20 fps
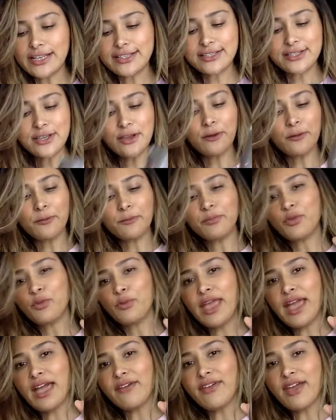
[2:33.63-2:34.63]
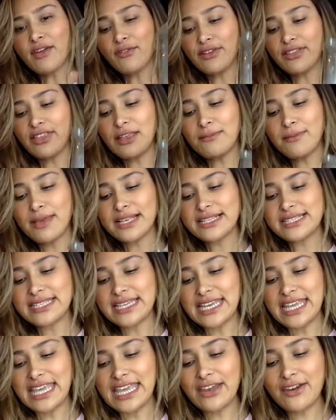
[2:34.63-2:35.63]
So we have everything mixed
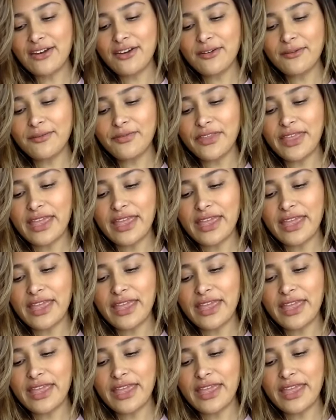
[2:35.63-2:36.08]
in here.